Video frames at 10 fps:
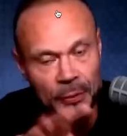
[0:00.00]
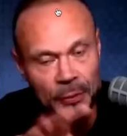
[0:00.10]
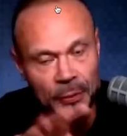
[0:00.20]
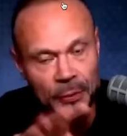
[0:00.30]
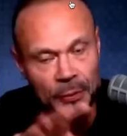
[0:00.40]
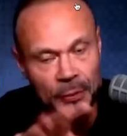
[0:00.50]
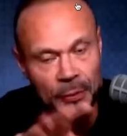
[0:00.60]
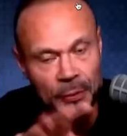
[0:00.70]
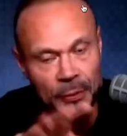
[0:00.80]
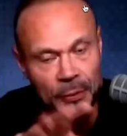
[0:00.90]

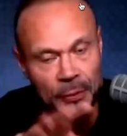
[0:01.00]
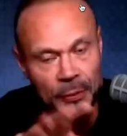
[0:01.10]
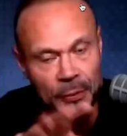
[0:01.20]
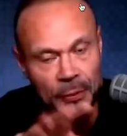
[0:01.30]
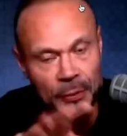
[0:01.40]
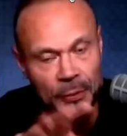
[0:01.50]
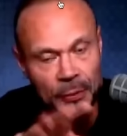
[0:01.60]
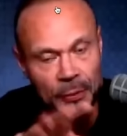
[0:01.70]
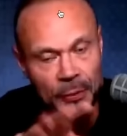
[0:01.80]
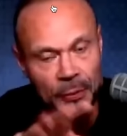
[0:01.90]

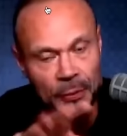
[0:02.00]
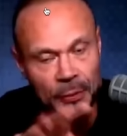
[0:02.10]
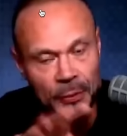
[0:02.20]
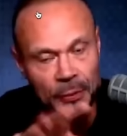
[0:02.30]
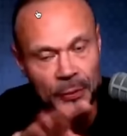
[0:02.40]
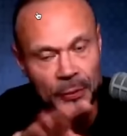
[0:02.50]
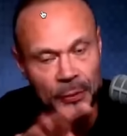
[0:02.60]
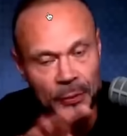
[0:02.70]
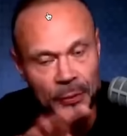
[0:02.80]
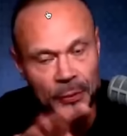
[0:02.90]

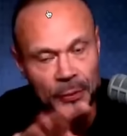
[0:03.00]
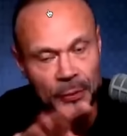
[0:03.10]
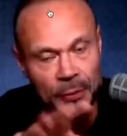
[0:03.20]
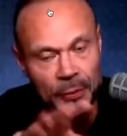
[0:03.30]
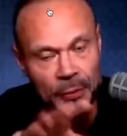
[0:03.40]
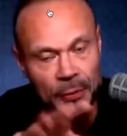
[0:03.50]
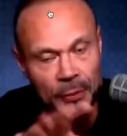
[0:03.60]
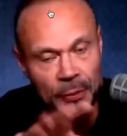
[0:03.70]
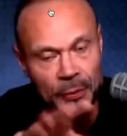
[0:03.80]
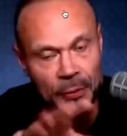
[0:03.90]

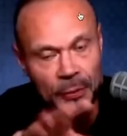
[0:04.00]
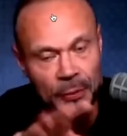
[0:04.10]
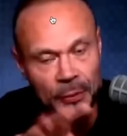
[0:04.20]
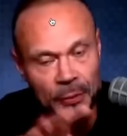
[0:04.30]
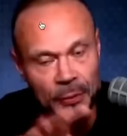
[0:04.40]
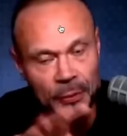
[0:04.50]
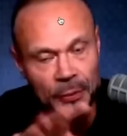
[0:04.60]
(silent)